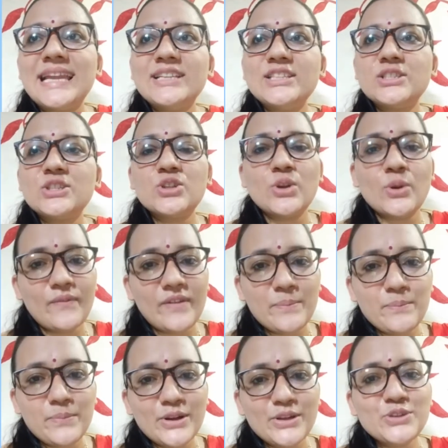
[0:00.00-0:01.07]
in
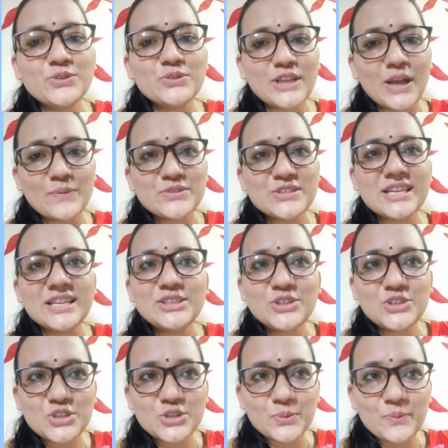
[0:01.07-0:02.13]
November
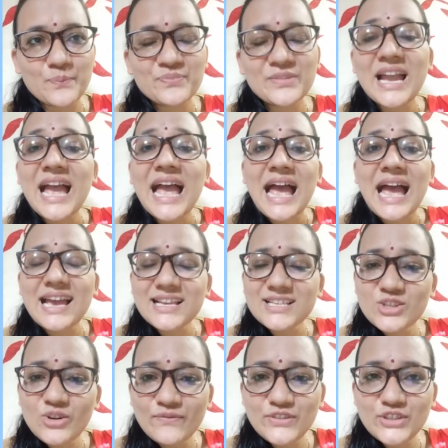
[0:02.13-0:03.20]
2002.
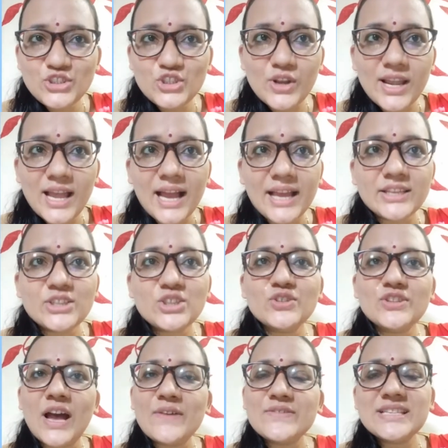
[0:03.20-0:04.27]
As of the July
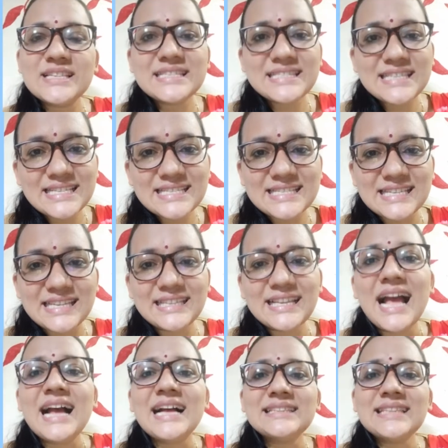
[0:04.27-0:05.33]
2016,
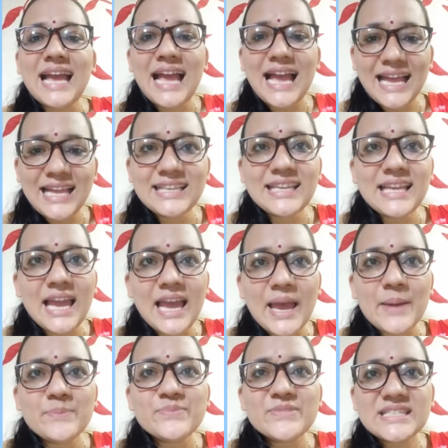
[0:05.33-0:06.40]
the
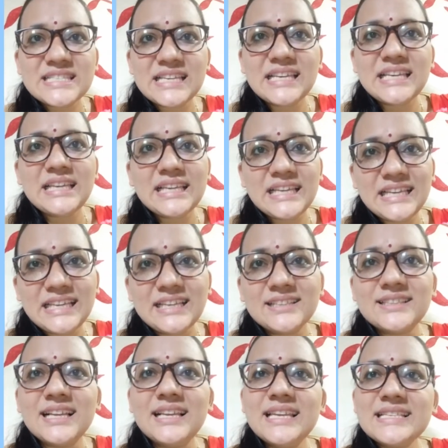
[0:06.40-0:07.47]
NMCE,
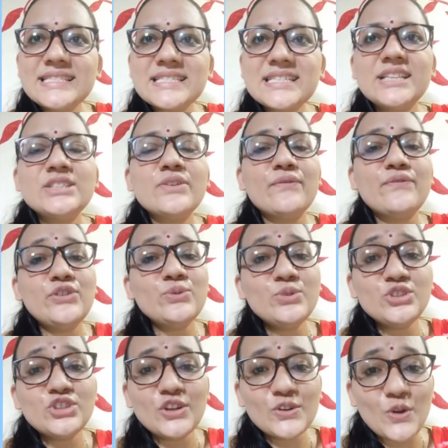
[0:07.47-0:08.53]
the listed the
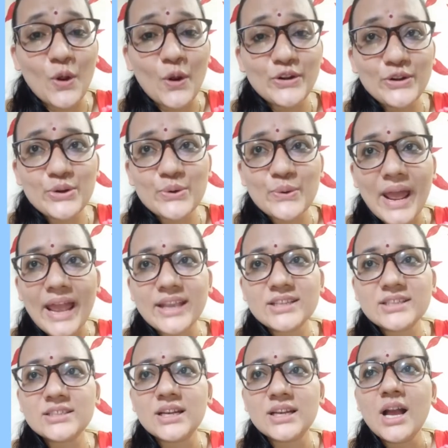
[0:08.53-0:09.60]
future contract